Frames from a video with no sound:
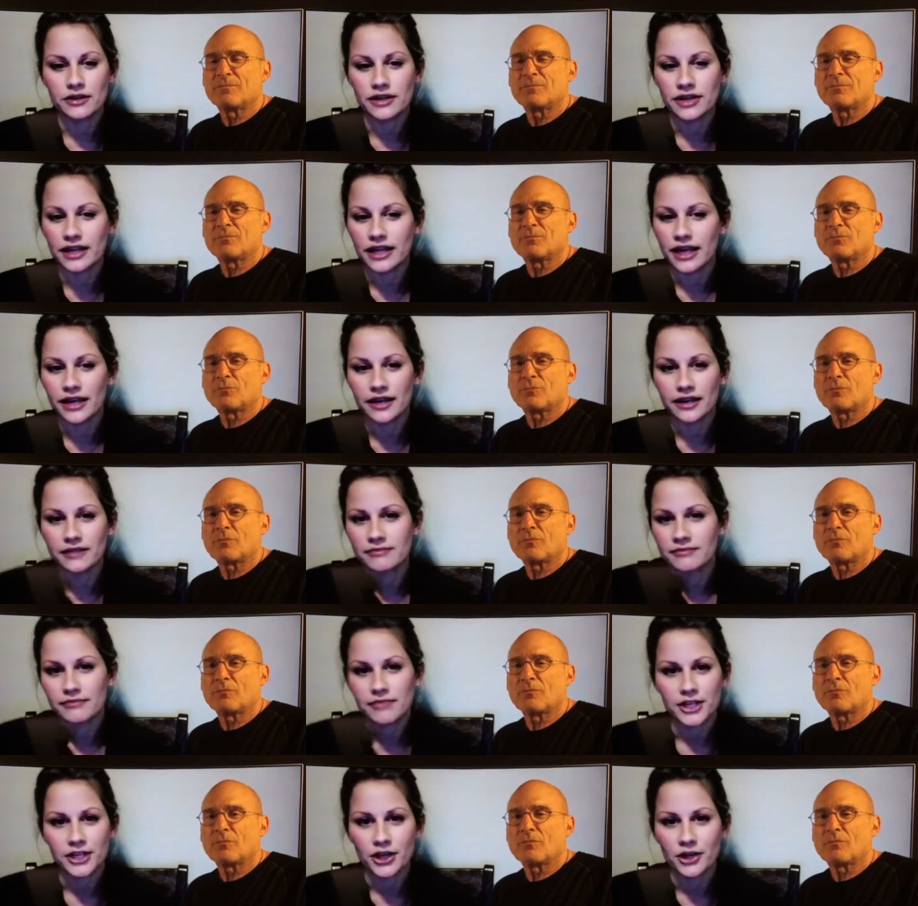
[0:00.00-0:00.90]
Speaker 1: like
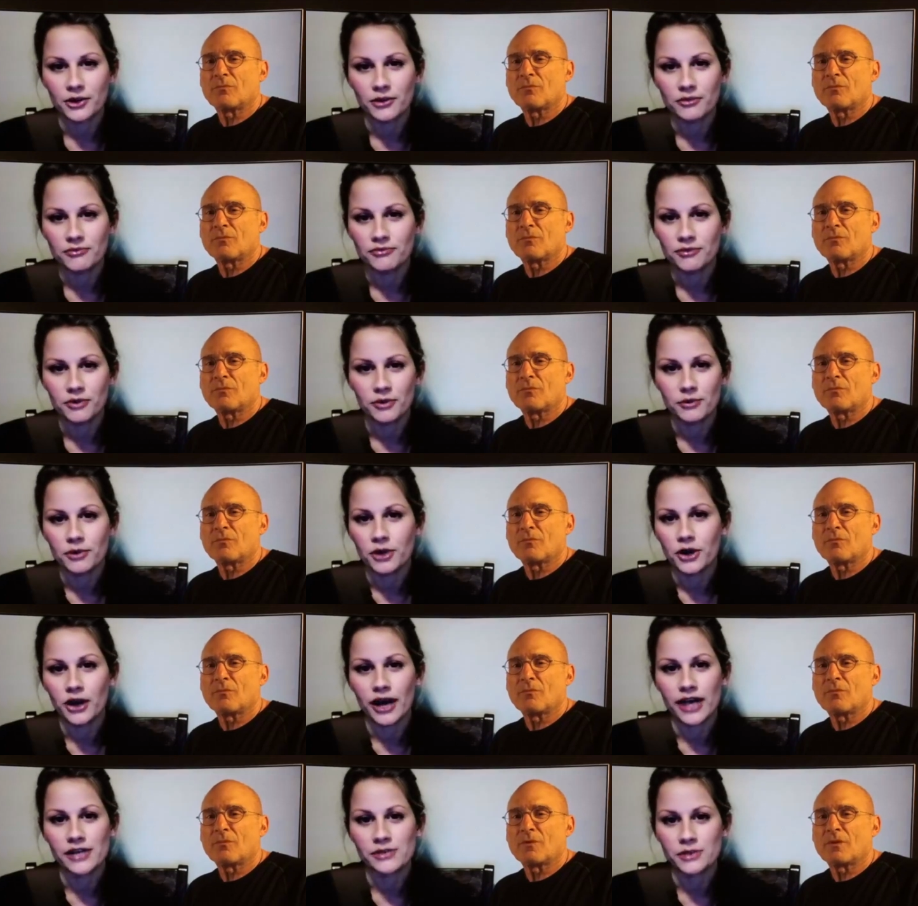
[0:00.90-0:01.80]
you know
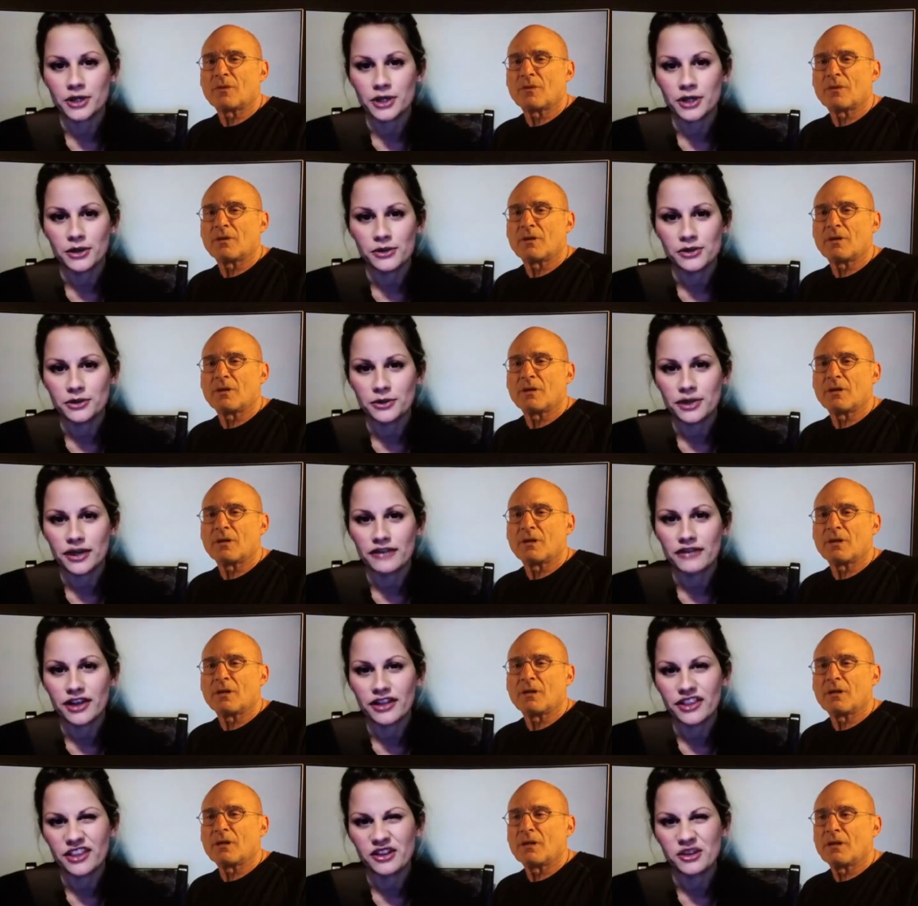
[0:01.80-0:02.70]
her eyes were closed or whatever
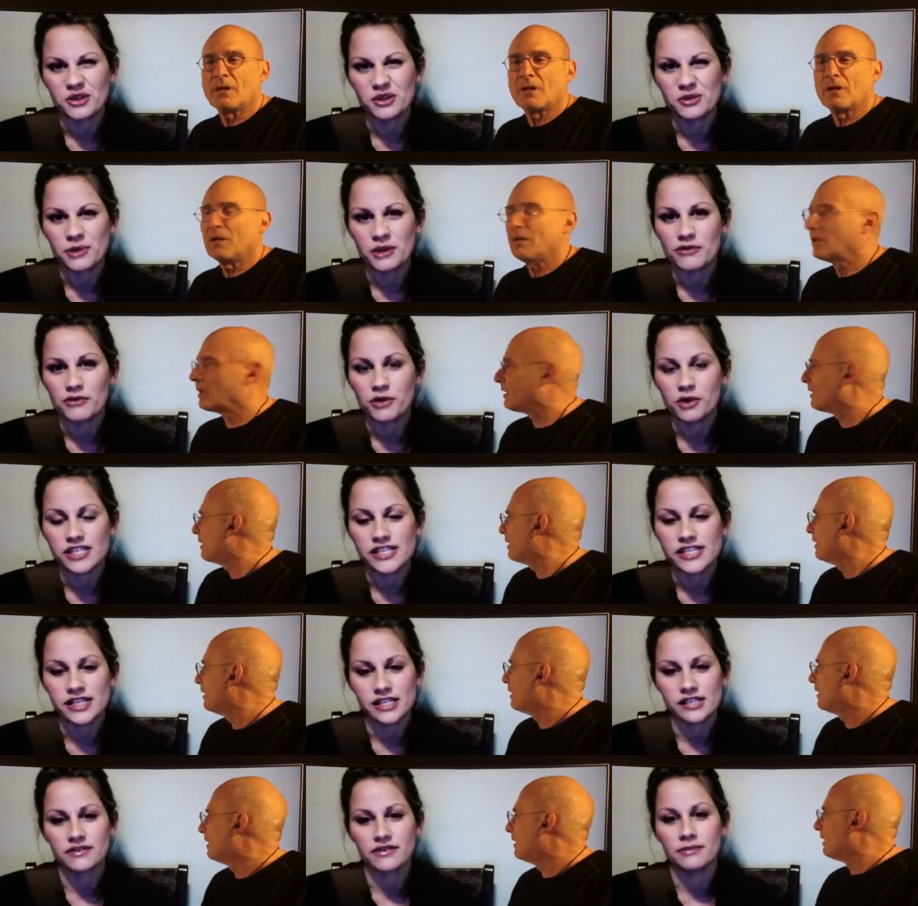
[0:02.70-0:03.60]
i think there was about
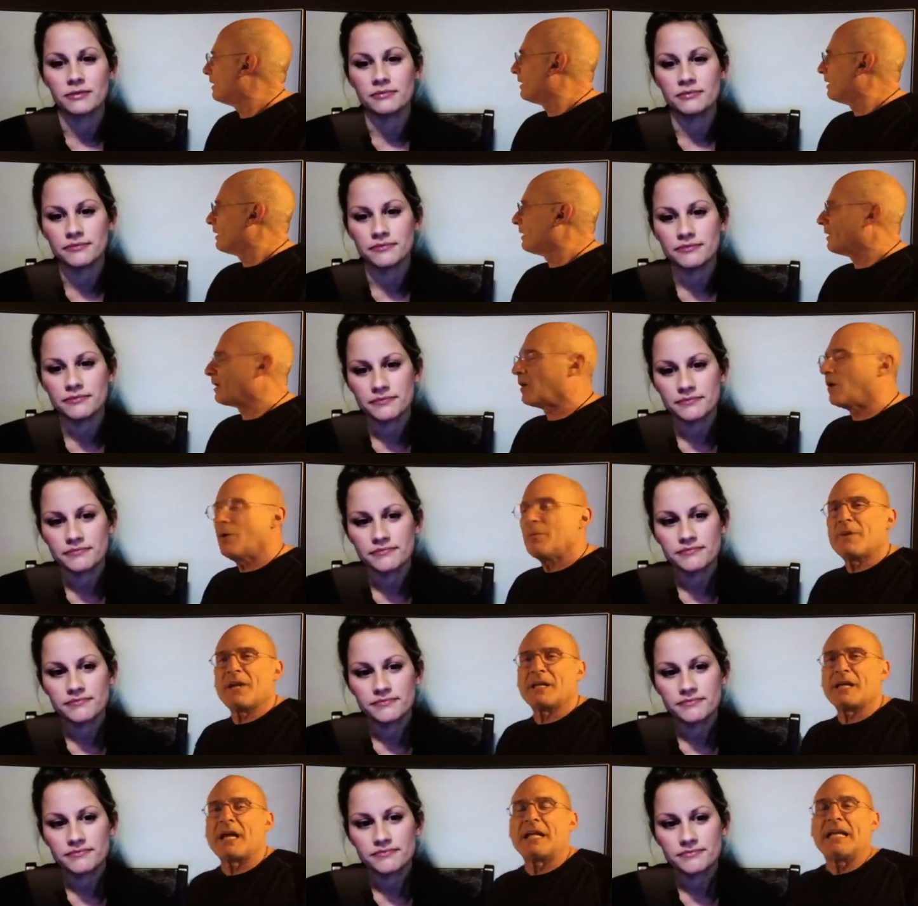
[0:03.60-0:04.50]
46 of them
Speaker 2: Oh
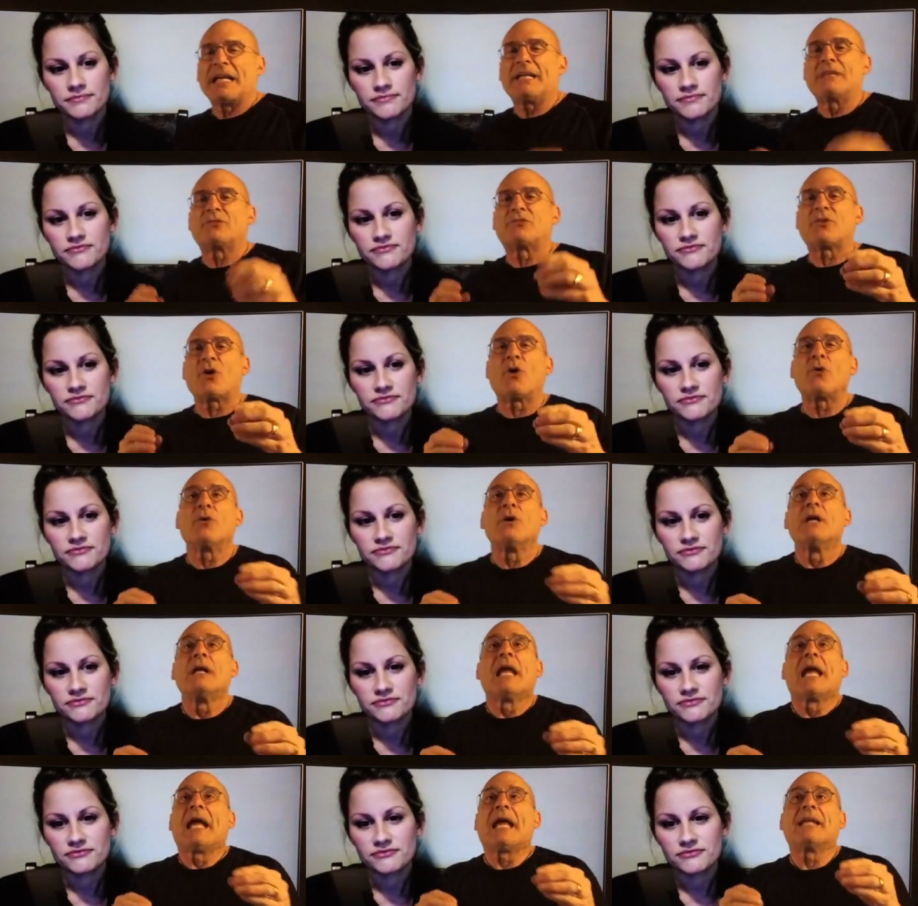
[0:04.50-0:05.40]
my God! And so,
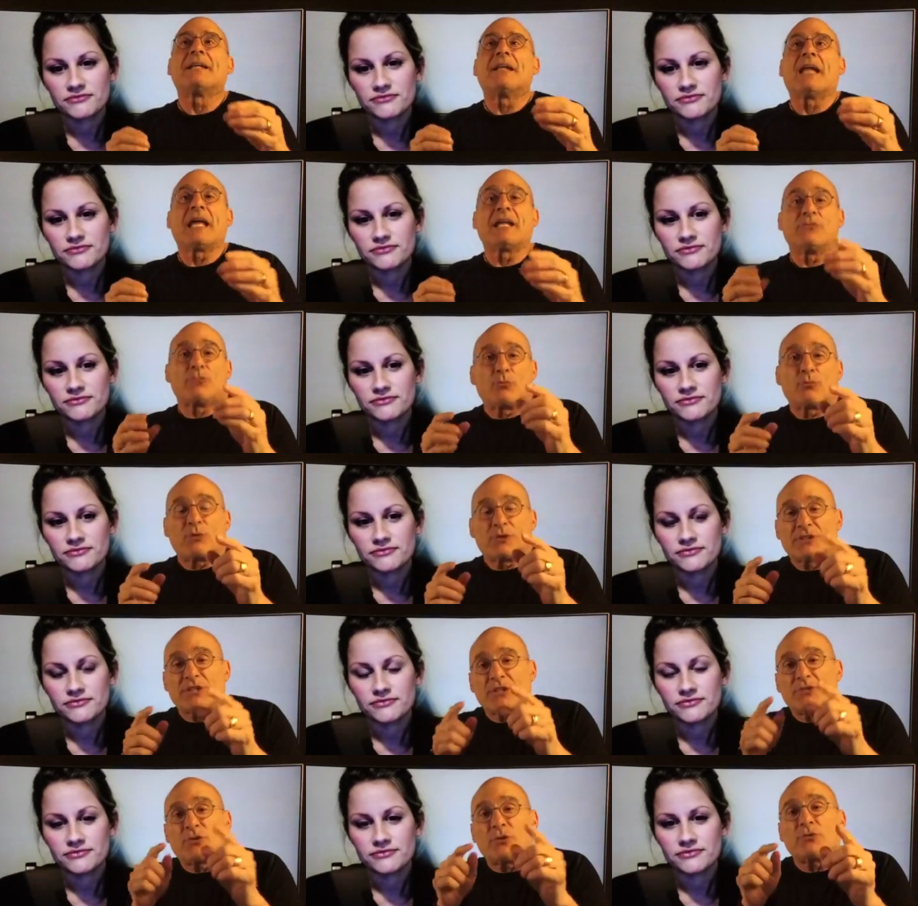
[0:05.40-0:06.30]
and
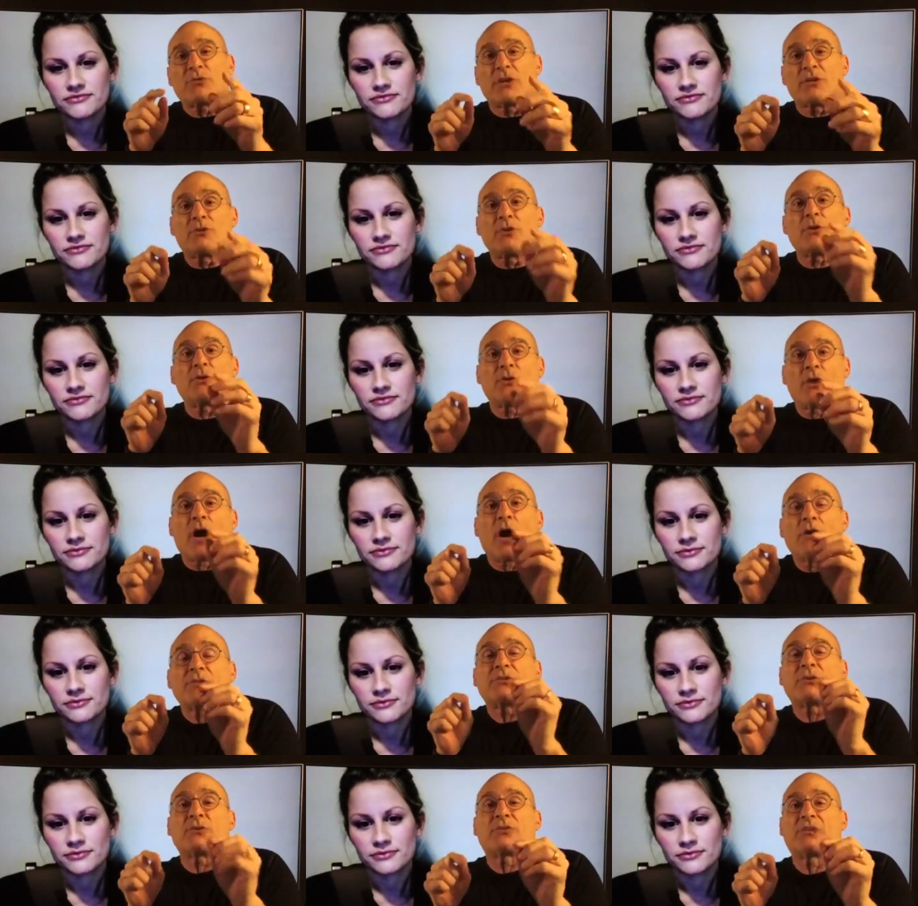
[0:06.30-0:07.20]
and did you? You're
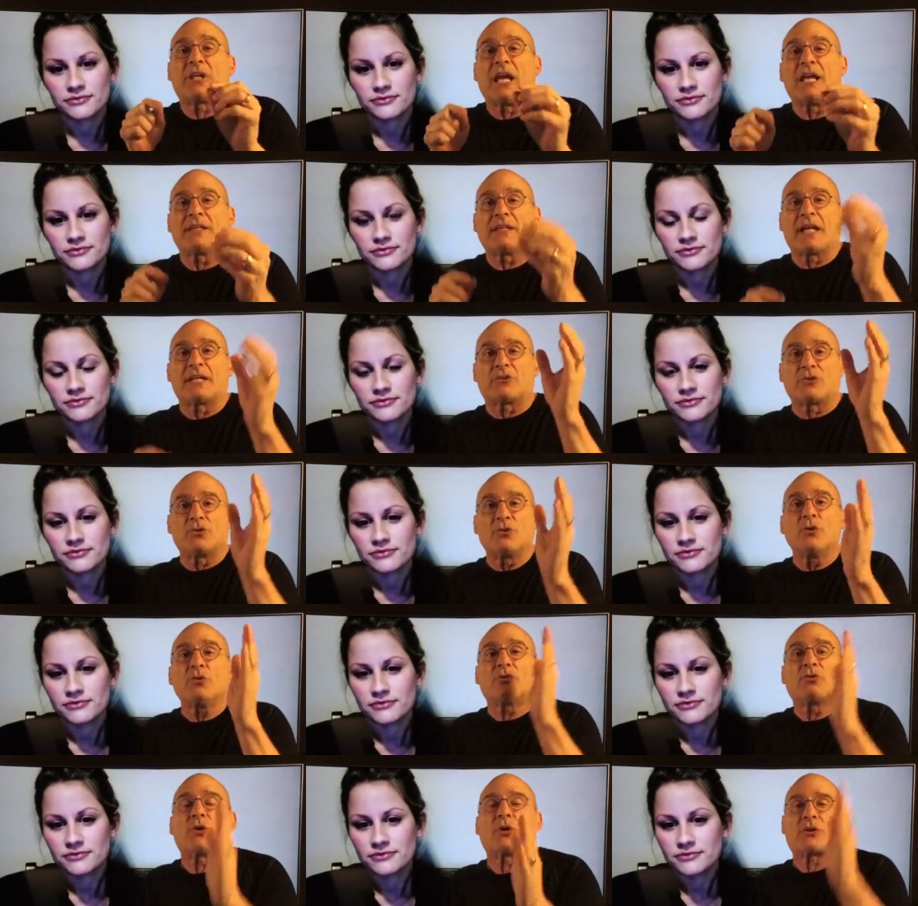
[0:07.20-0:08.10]
also saying that
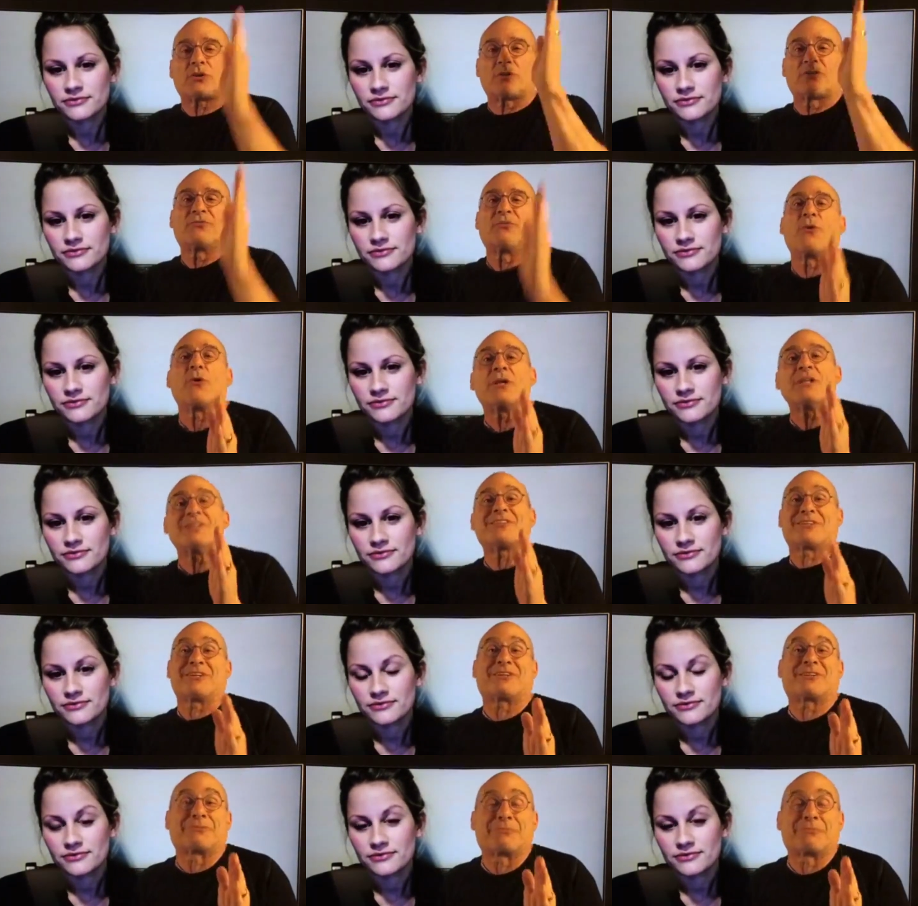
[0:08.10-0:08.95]
you took the 46